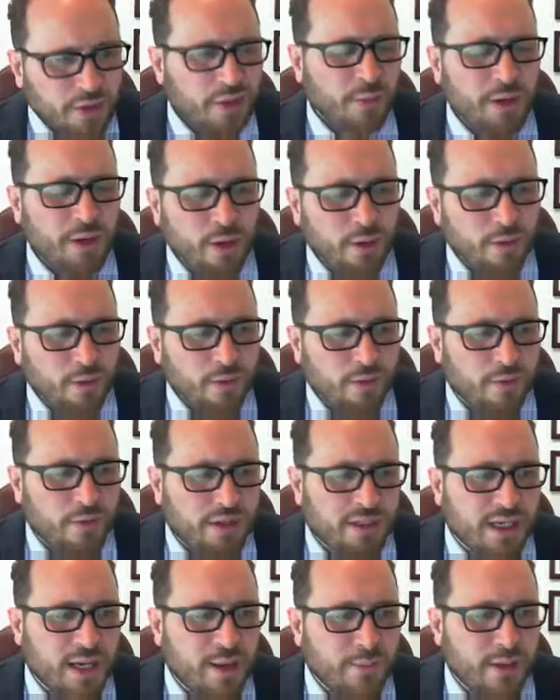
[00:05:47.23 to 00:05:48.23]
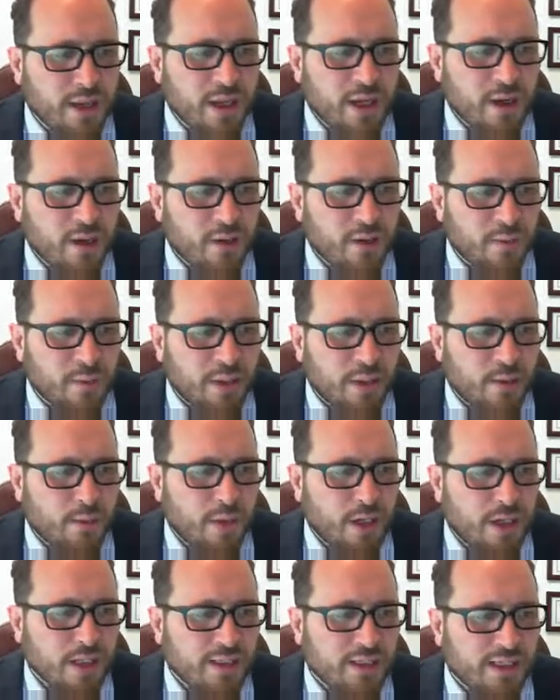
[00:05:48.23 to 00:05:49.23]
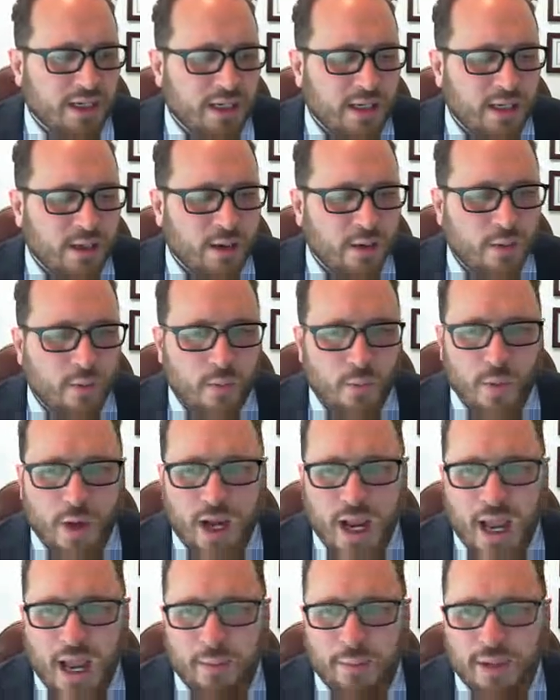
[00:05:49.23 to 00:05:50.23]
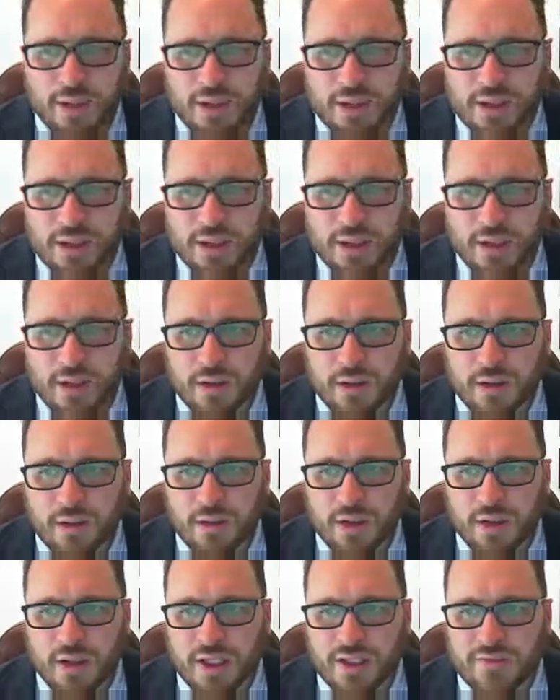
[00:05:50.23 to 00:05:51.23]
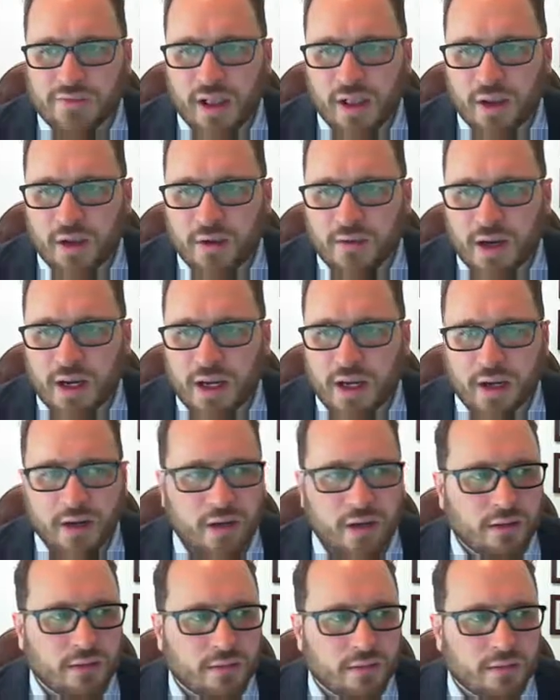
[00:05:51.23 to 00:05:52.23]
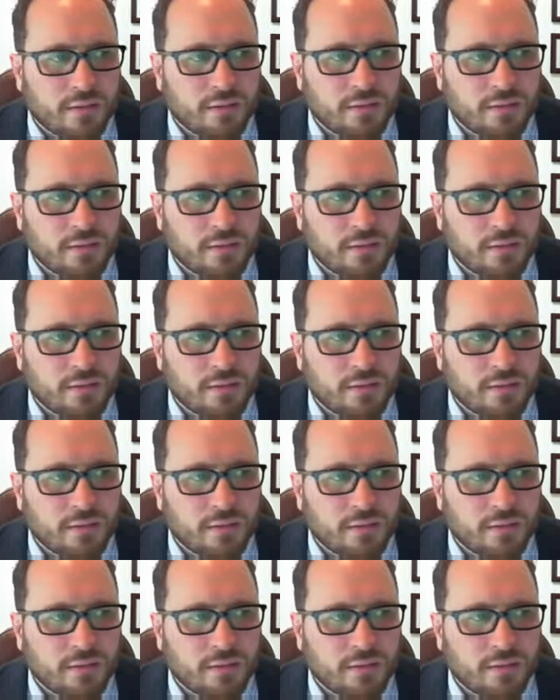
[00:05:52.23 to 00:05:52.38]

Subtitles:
So we can go through the same thing, and we can see what happens to this value right here